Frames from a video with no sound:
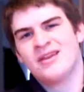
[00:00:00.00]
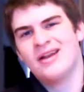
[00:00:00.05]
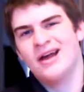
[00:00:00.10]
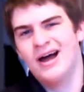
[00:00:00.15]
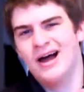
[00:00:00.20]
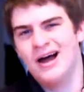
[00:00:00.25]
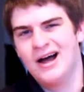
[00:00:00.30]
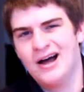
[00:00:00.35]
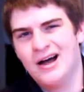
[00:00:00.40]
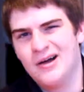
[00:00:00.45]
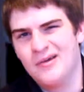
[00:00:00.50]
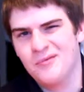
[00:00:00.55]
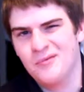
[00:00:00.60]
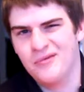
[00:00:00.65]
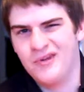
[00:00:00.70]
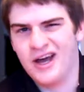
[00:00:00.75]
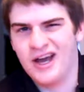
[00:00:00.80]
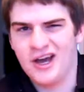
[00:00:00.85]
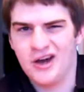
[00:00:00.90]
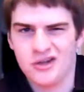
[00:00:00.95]

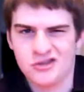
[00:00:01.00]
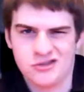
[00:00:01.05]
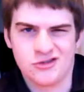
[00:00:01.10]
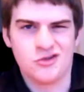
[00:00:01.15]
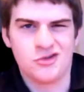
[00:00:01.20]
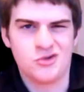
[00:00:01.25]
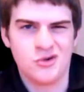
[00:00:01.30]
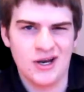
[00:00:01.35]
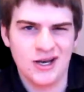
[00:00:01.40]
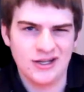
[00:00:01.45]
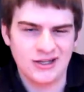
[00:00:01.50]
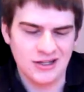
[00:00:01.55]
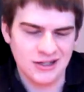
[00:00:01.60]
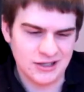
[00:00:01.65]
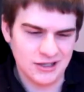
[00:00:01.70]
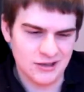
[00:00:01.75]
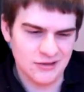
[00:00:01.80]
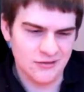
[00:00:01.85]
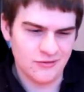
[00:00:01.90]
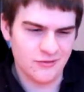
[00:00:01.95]
I also drank
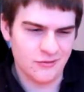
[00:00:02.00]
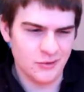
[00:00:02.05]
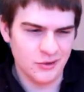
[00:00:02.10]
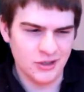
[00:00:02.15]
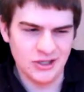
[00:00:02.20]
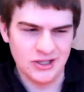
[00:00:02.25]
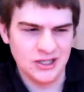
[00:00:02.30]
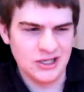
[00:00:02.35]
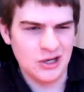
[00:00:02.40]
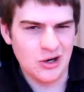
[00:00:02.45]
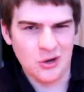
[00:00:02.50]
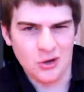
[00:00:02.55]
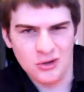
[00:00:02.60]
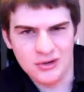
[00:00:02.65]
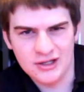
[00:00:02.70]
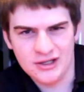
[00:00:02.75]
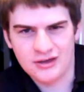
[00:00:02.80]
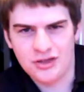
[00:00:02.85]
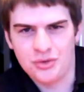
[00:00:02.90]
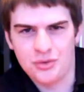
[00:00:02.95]
like a really
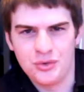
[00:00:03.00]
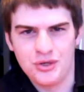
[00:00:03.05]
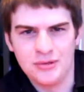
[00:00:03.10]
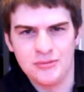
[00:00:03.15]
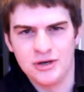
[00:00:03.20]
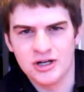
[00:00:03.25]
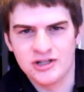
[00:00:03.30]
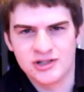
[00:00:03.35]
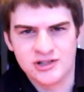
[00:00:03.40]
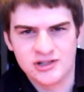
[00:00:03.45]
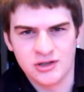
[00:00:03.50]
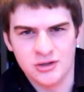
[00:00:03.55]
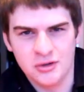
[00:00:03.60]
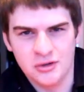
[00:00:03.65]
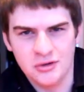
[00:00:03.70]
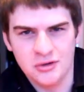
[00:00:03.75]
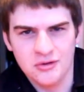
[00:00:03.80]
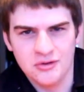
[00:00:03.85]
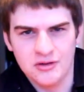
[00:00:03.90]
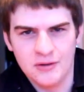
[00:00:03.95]
old, like 3 months
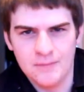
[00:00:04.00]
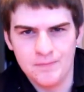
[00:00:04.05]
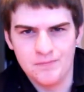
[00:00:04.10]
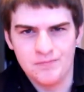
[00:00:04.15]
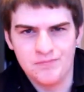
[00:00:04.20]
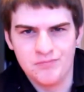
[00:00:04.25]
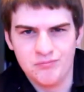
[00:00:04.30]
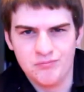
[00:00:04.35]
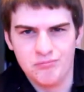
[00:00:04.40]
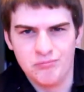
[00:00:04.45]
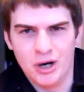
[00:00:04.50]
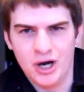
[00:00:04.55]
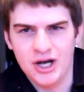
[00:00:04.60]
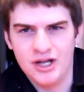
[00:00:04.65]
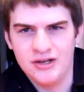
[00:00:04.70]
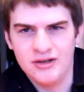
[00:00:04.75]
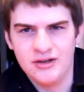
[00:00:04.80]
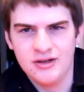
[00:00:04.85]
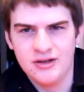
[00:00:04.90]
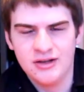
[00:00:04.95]
old
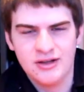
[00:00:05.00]
Bud,